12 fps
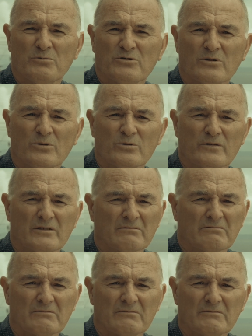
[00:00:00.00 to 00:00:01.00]
was closed for
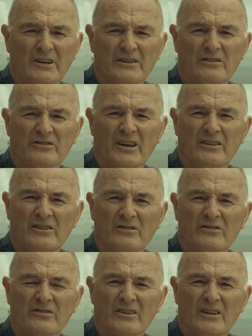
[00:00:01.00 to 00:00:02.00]
9 or 10
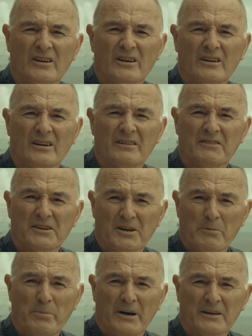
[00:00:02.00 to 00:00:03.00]
years, and they
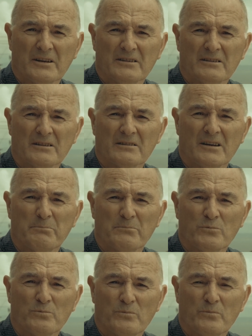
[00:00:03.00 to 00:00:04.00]
came back
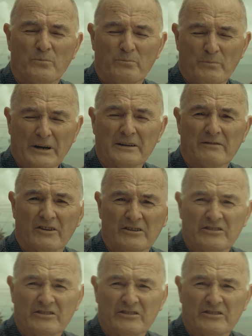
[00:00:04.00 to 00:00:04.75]
very